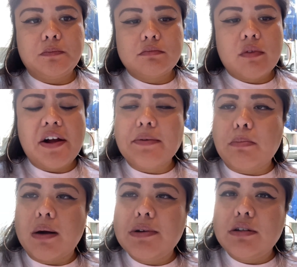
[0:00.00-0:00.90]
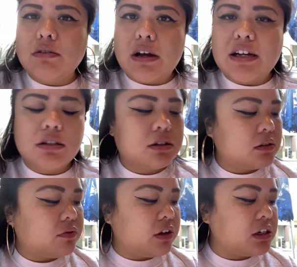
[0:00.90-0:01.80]
like a barbecue-esque
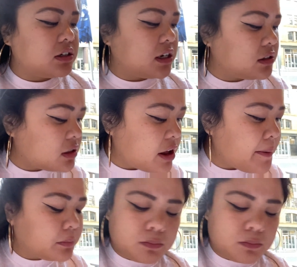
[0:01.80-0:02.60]
flavor taste to that.